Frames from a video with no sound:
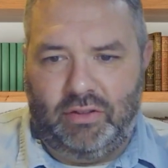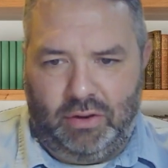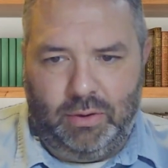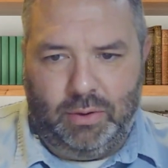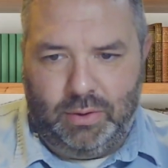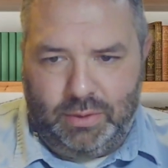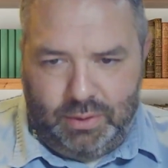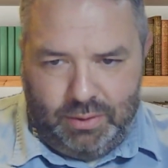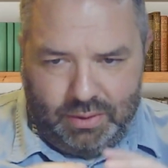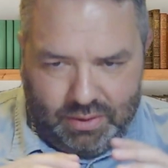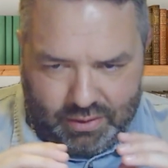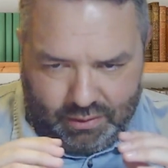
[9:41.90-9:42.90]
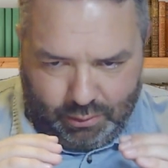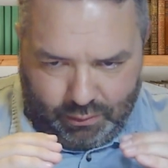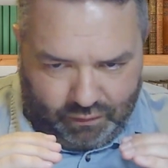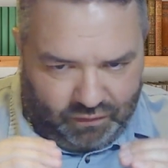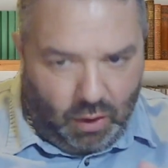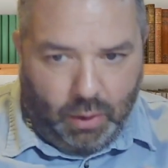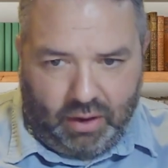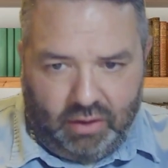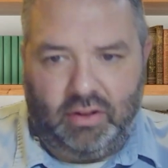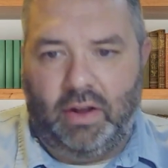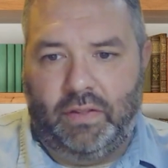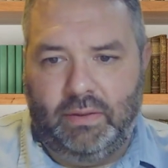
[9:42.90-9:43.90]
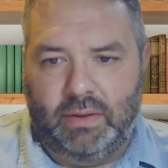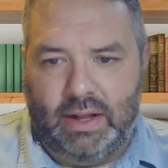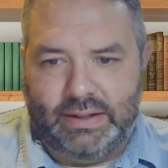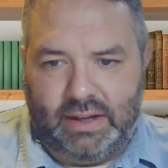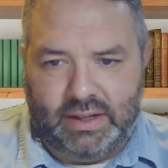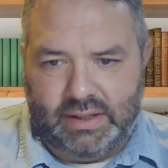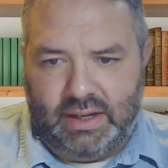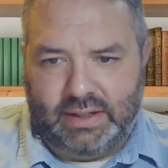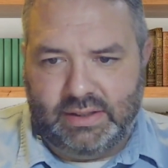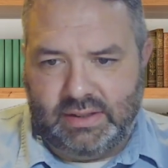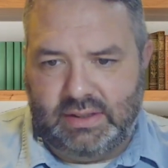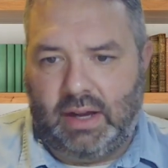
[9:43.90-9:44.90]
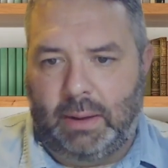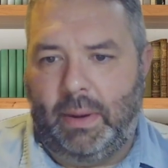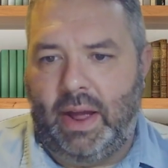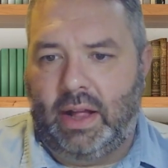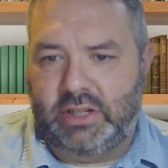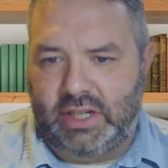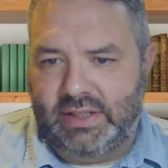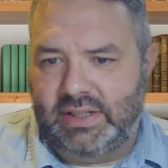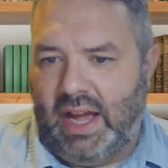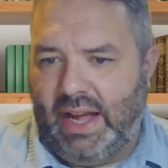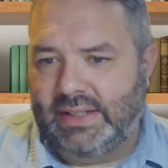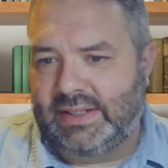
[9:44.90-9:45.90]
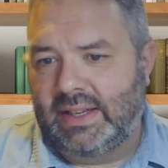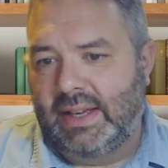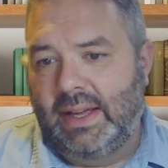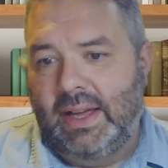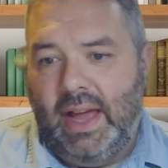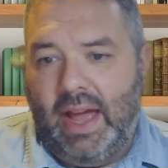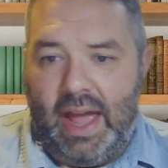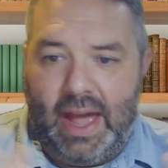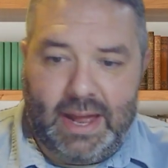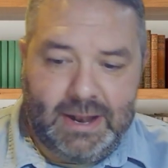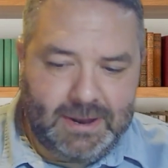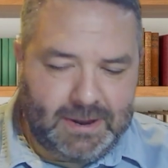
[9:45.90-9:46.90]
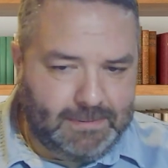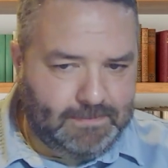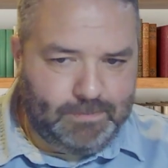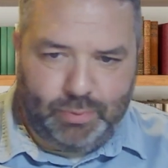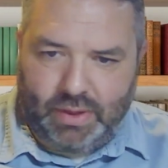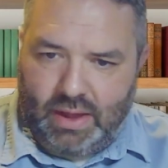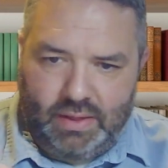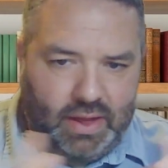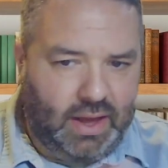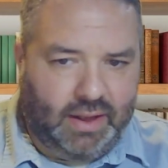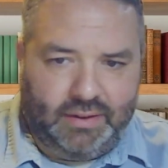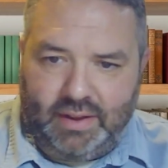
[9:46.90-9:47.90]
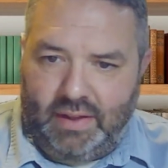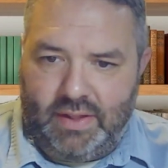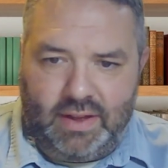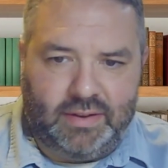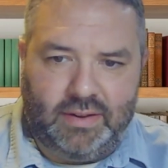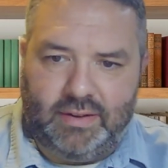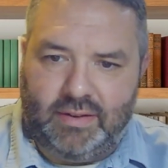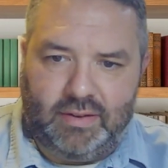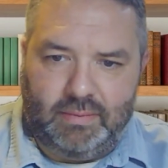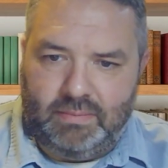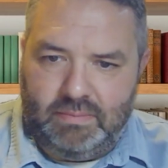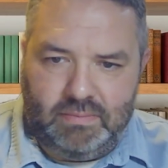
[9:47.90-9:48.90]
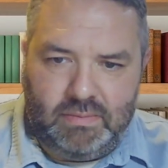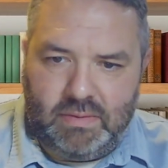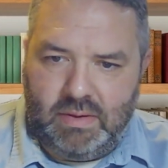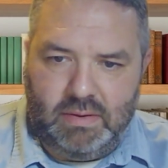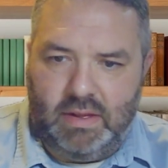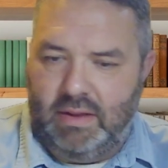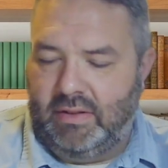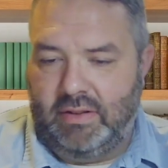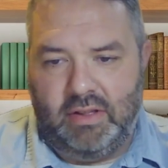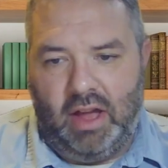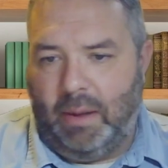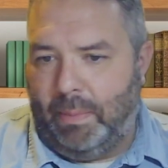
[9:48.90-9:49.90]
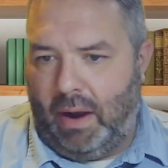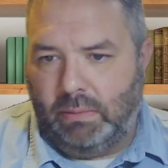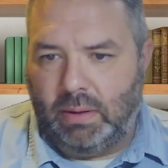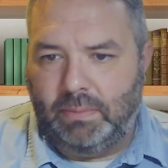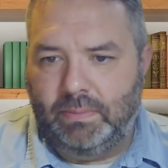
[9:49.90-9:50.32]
who focused on biology and science, and they all said this is not a problem.